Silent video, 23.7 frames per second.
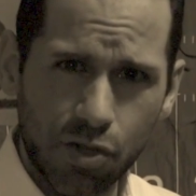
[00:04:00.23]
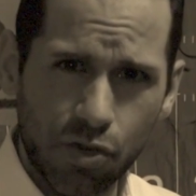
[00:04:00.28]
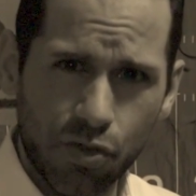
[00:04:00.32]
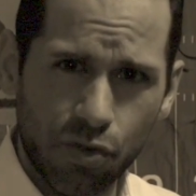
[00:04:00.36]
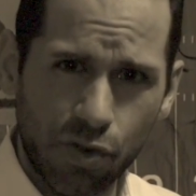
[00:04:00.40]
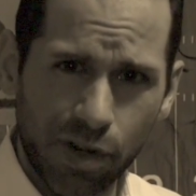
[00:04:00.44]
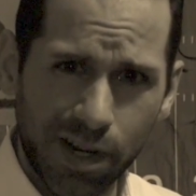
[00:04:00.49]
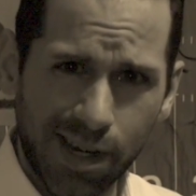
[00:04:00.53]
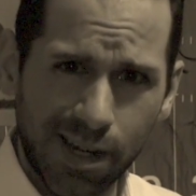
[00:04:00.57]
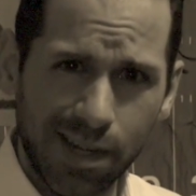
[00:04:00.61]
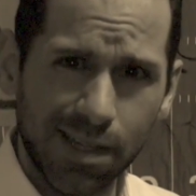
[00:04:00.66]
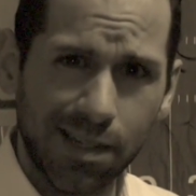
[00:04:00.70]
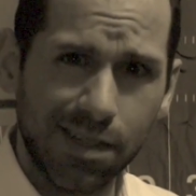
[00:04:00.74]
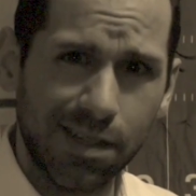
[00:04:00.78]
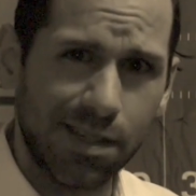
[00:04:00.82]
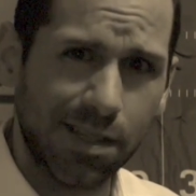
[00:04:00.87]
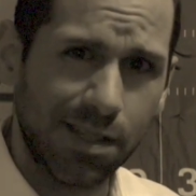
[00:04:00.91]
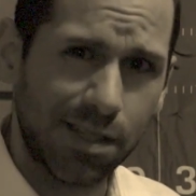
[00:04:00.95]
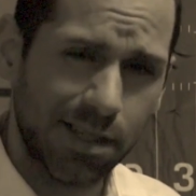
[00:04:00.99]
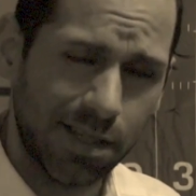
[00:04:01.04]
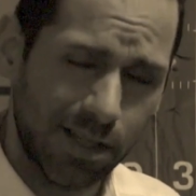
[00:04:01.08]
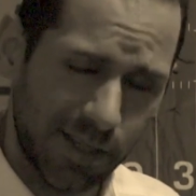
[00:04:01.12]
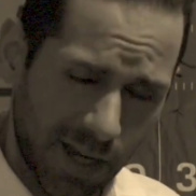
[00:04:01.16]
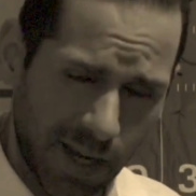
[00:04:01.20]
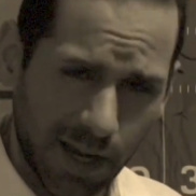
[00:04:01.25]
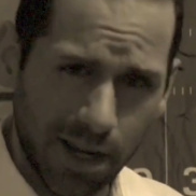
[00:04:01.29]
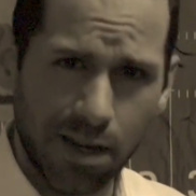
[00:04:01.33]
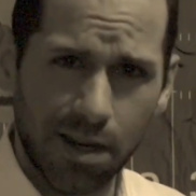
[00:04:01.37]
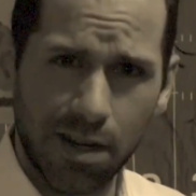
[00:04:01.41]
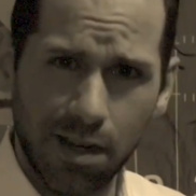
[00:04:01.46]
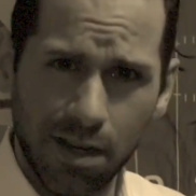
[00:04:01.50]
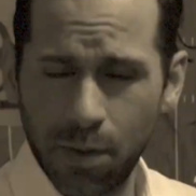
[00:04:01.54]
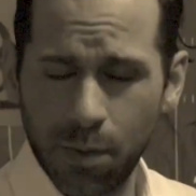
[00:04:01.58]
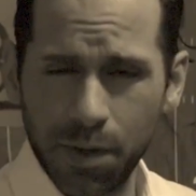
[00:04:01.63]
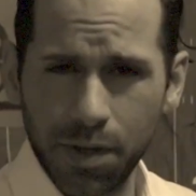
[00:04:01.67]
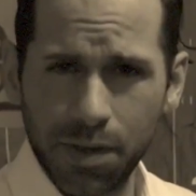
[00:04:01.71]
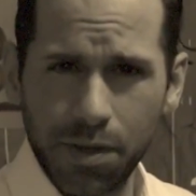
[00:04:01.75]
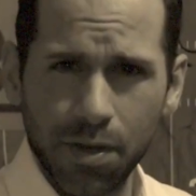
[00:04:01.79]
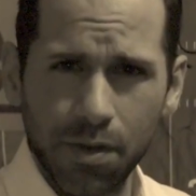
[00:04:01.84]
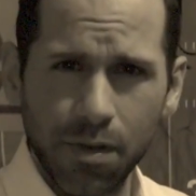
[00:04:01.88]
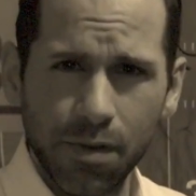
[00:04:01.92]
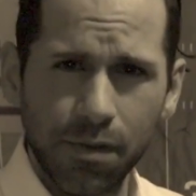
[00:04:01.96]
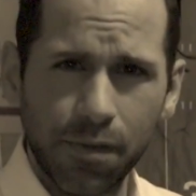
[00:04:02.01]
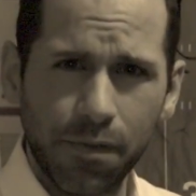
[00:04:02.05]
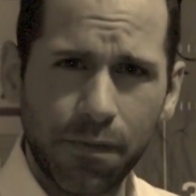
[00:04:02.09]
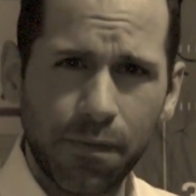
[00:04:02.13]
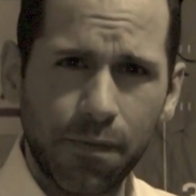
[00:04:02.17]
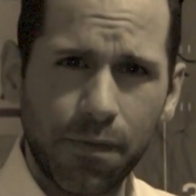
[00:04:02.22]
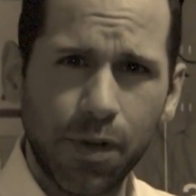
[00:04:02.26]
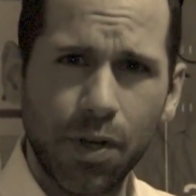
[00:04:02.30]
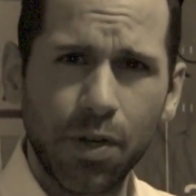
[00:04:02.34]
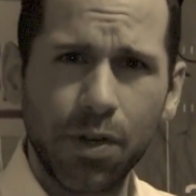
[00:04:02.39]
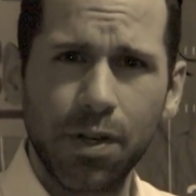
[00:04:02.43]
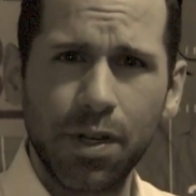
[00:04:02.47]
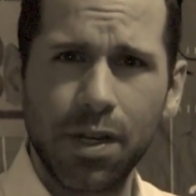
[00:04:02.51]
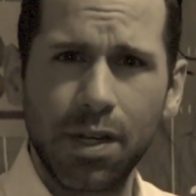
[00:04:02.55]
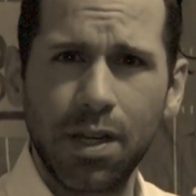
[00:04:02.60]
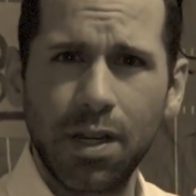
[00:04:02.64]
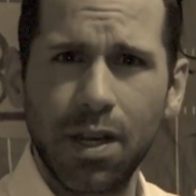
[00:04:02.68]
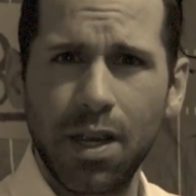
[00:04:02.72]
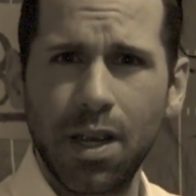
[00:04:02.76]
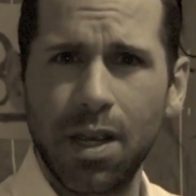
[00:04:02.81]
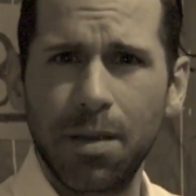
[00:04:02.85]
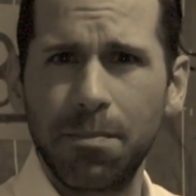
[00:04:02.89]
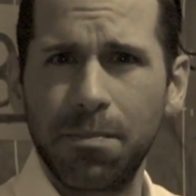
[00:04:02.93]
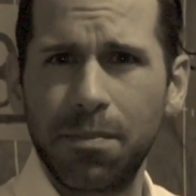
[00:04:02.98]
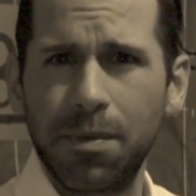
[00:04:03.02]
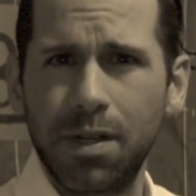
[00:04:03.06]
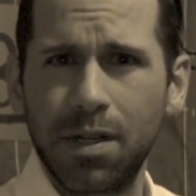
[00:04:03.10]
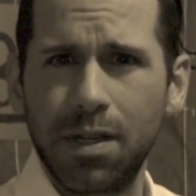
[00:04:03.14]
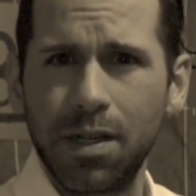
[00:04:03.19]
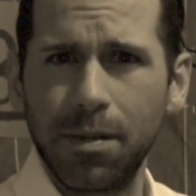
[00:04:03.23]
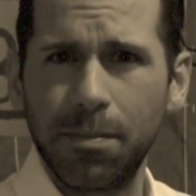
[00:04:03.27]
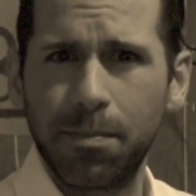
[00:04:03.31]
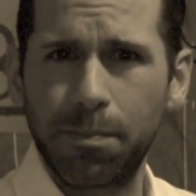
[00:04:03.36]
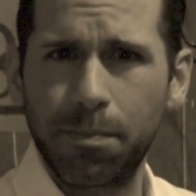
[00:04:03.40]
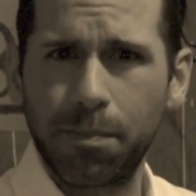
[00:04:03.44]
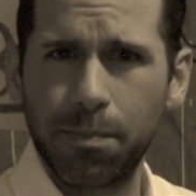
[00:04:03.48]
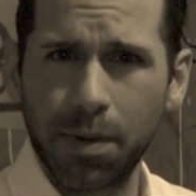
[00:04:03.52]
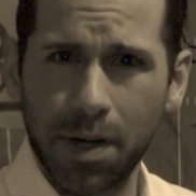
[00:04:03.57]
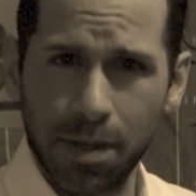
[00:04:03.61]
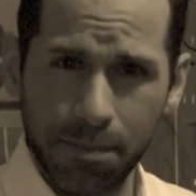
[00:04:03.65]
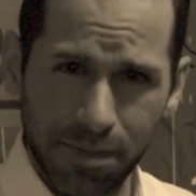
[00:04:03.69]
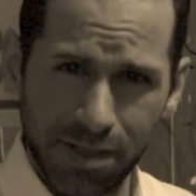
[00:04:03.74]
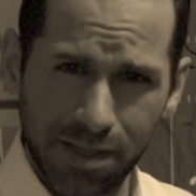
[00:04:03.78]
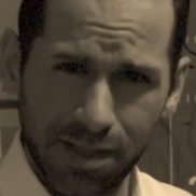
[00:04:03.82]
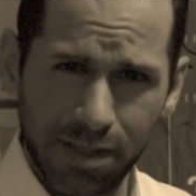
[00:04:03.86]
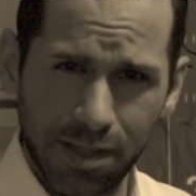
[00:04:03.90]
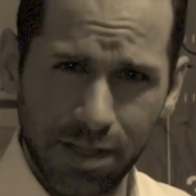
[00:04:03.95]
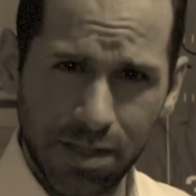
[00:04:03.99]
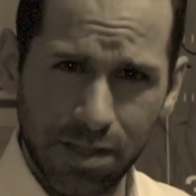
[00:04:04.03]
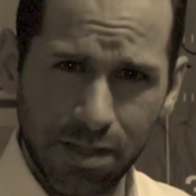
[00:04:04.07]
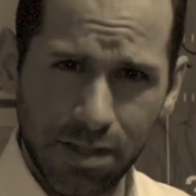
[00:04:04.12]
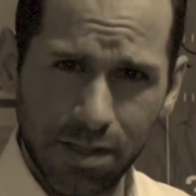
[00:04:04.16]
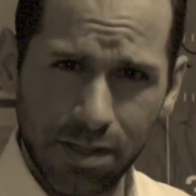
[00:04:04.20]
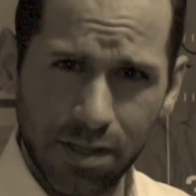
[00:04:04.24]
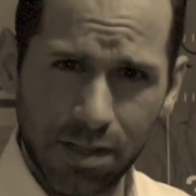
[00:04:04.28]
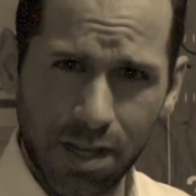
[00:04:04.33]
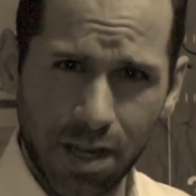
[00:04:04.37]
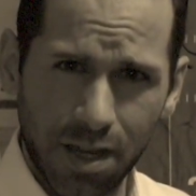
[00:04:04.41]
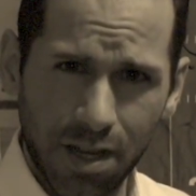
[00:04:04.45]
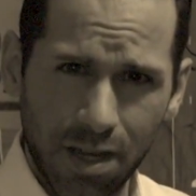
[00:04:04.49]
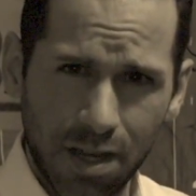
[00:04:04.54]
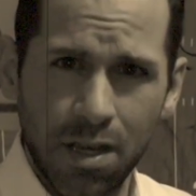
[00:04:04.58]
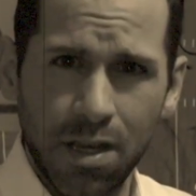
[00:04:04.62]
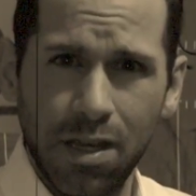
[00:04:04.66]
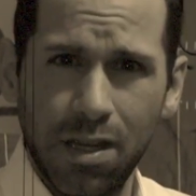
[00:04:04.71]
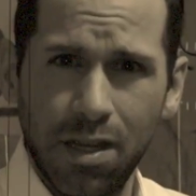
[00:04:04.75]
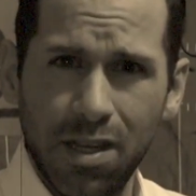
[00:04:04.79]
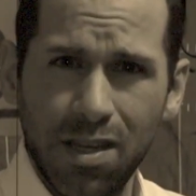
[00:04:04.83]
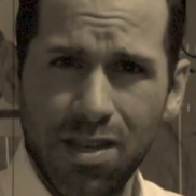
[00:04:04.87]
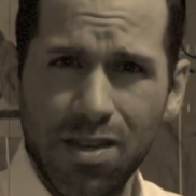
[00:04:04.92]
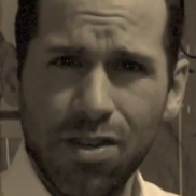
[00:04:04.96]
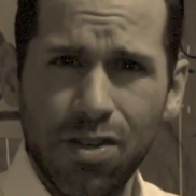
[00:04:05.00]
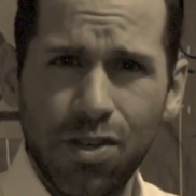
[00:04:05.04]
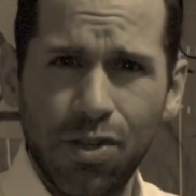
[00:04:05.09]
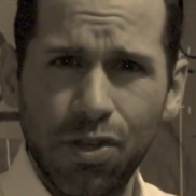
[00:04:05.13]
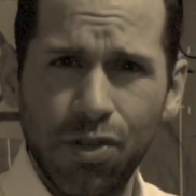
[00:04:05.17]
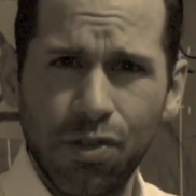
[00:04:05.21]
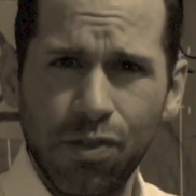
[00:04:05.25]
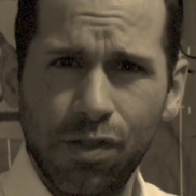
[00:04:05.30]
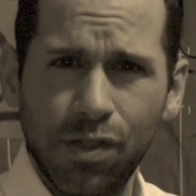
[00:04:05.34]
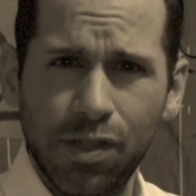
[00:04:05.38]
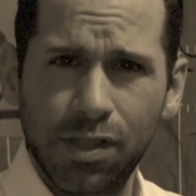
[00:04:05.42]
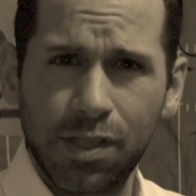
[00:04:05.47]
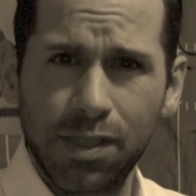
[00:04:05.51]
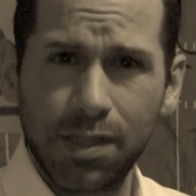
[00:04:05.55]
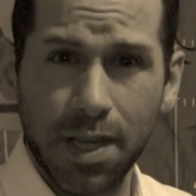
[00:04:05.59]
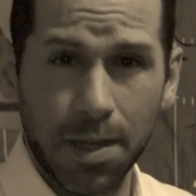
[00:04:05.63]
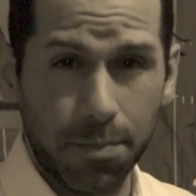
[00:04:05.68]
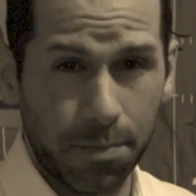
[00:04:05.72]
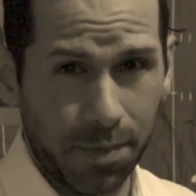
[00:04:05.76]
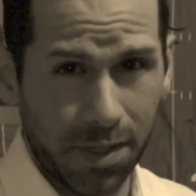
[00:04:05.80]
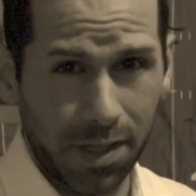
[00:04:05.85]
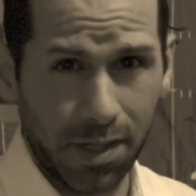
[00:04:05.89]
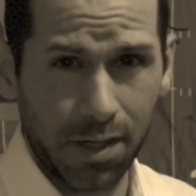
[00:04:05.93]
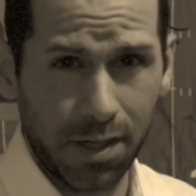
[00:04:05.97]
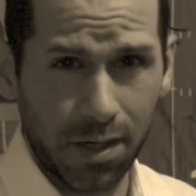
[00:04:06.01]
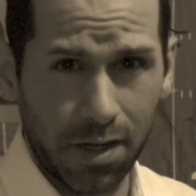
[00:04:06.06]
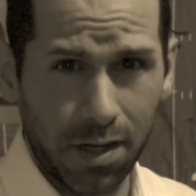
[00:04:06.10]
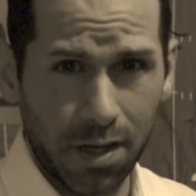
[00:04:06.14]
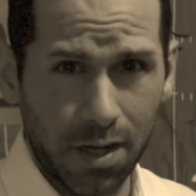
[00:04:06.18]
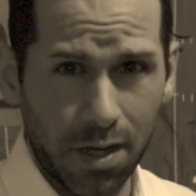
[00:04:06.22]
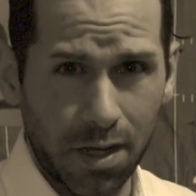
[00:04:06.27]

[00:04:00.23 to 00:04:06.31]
the drink instead with her flirty, empty promises. Intercepted.